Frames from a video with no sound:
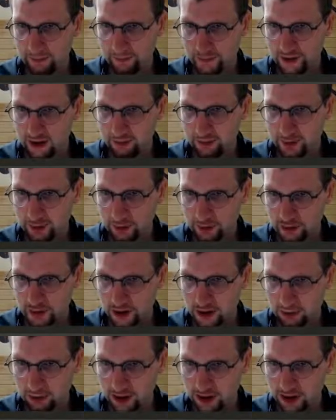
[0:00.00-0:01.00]
Div local
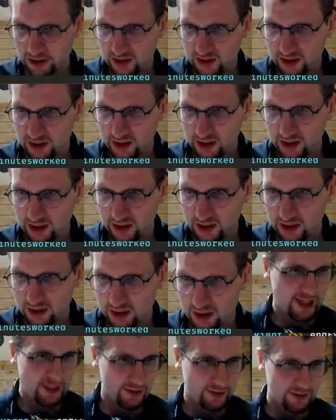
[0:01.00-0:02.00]
time and start.
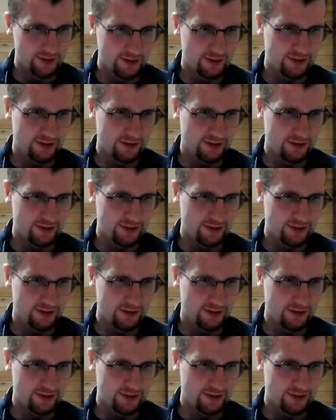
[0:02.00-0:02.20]
I wonder if